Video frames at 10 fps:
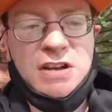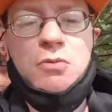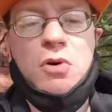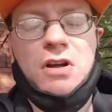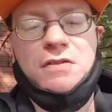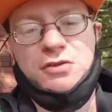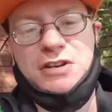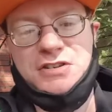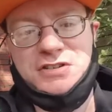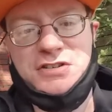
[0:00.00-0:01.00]
getting one off the
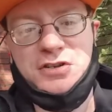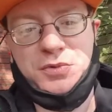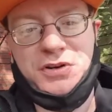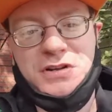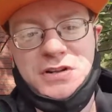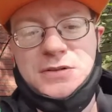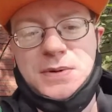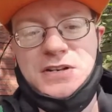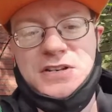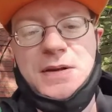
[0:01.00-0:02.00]
research is still pretty good,
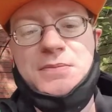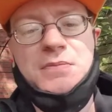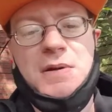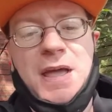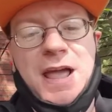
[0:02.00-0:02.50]
especially I'm,